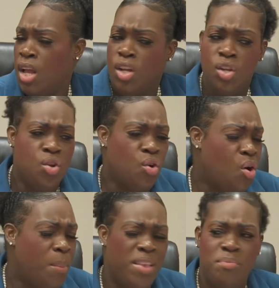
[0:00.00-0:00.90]

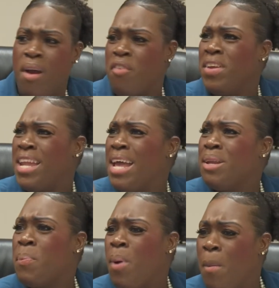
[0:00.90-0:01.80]
No, Miss Braffitt, not
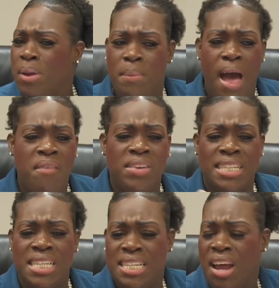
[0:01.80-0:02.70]
no problem. Have a
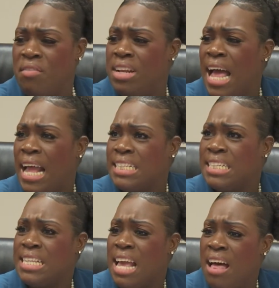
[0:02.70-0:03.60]
seat and relax
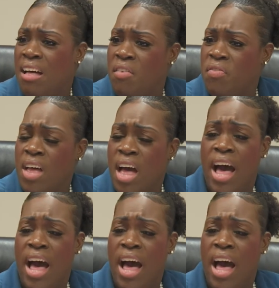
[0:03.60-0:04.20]
yourself.